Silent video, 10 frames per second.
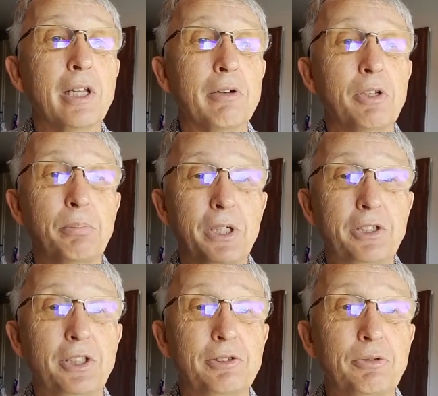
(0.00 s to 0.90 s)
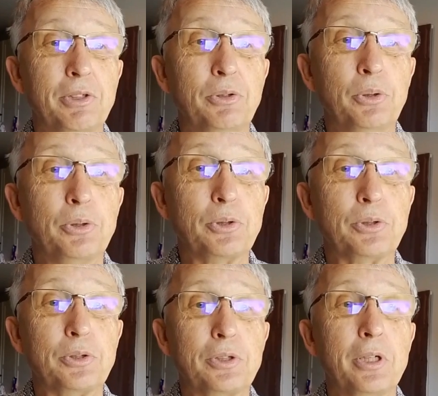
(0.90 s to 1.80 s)
now the pitch is
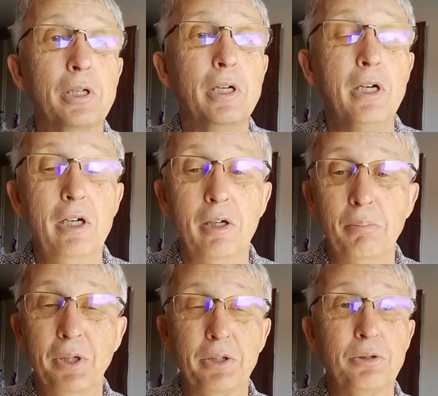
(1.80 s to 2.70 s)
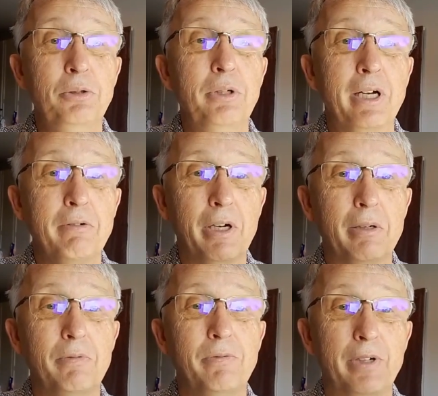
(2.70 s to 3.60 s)
reduced. But you have
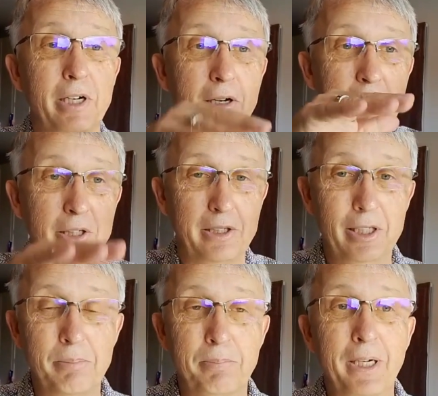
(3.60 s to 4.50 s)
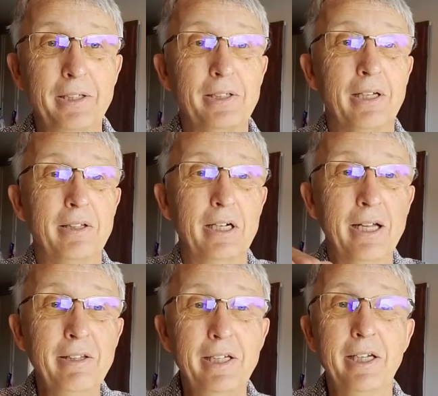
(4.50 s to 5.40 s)
a very high impact and the
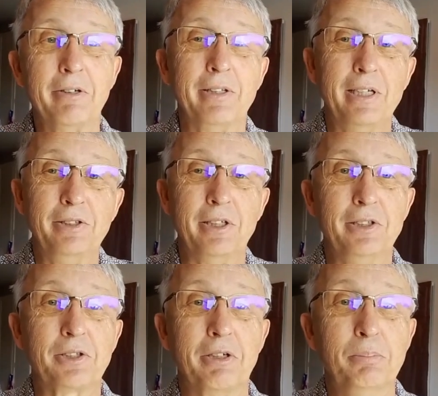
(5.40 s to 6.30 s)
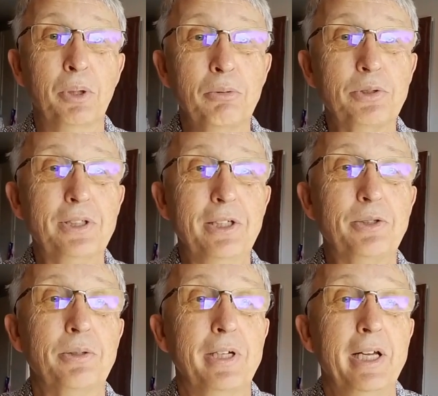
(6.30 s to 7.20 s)
landing gear on ATR is quite bouncy,
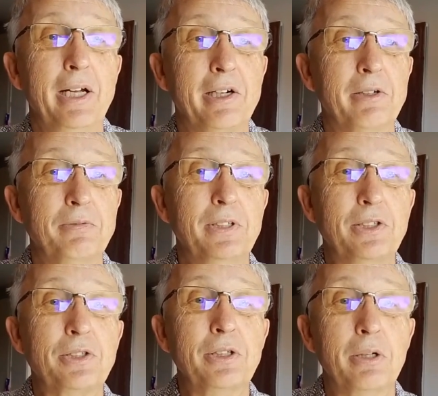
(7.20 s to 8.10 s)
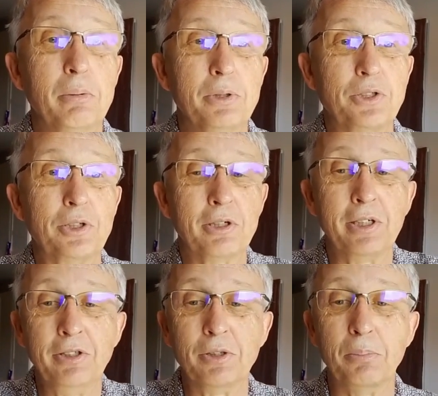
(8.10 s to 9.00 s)
so the aircraft is now
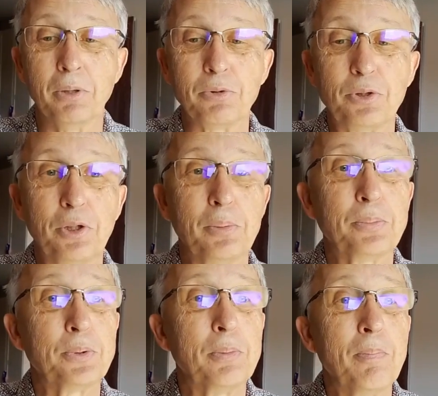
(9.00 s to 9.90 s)
starting to bounce up.